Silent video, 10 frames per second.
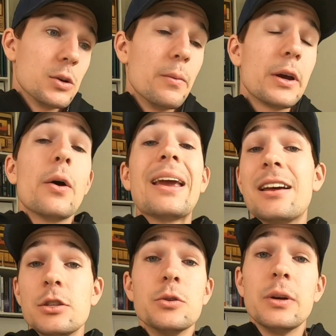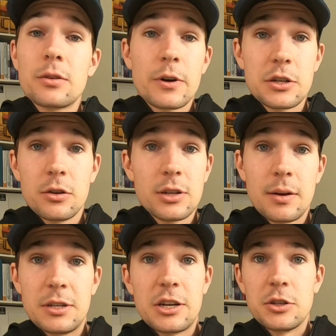So when we're going out and doing threshold
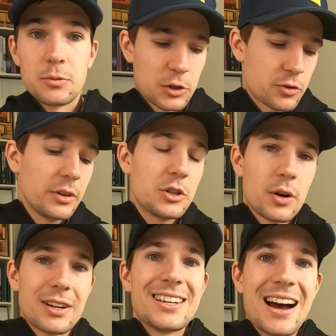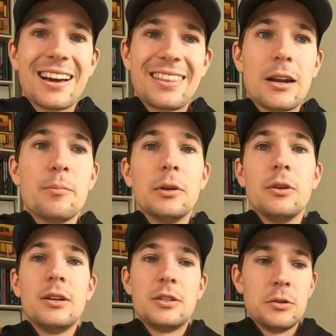type sessions, we're truly trying to target that
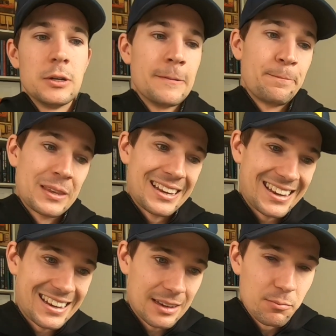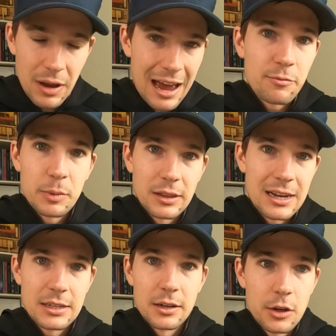ability to have blood
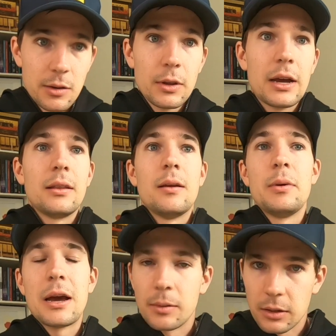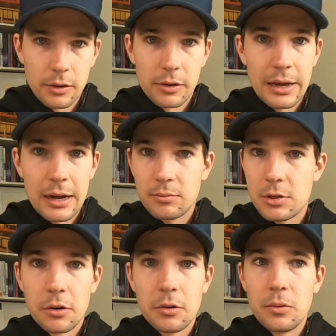lactate accumulate and then be able to clear it out.
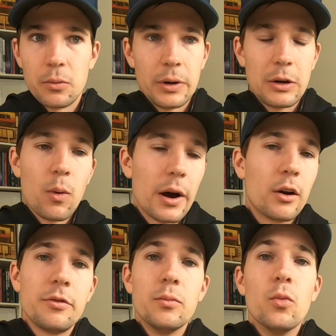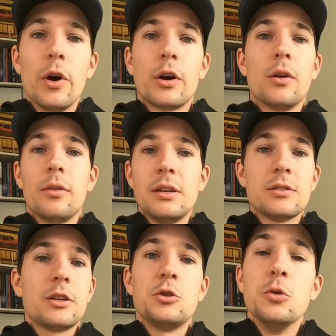So we quite often work on
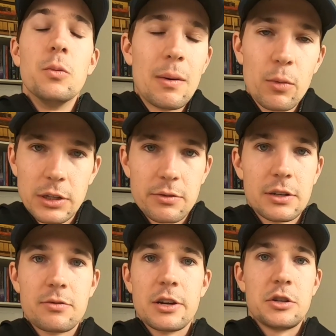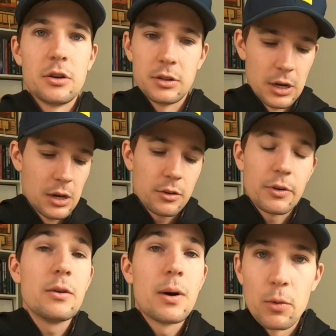things like 2-to-1 work to rest ratios,
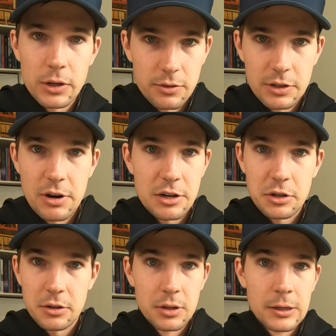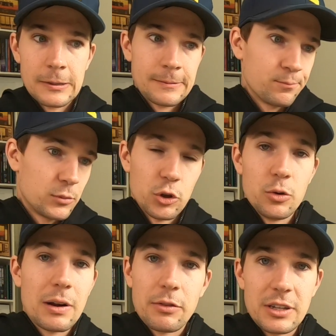3-to-1 work to rest ratios.
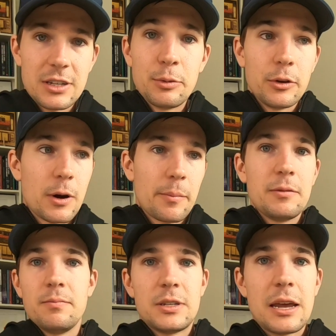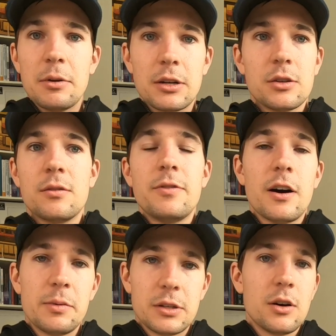2-to-1 really simply might be 10 minutes on,
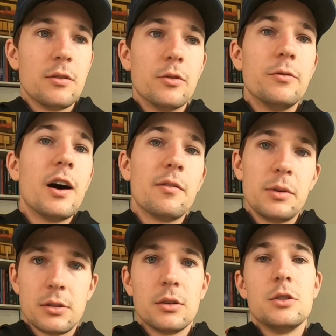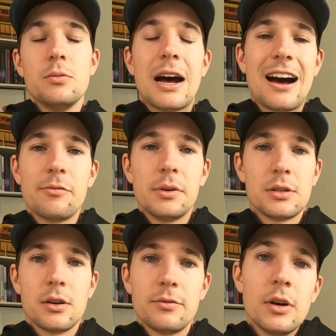5 minutes off, or 5 minutes on, 2.5
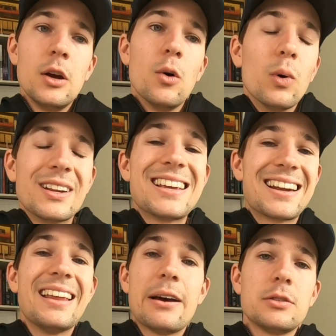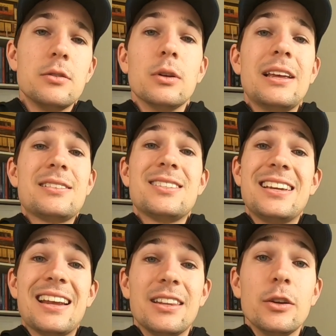minutes off. What does that allow us to do? It allows us to
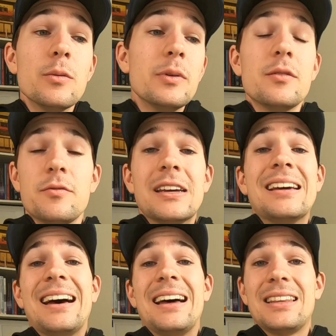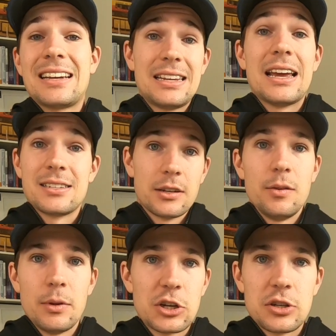get a little bit of lactic acid
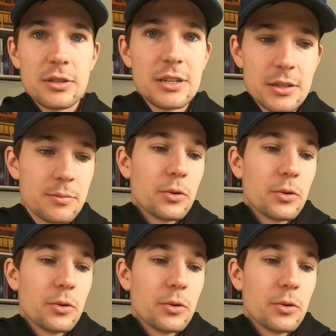accumulation in the system.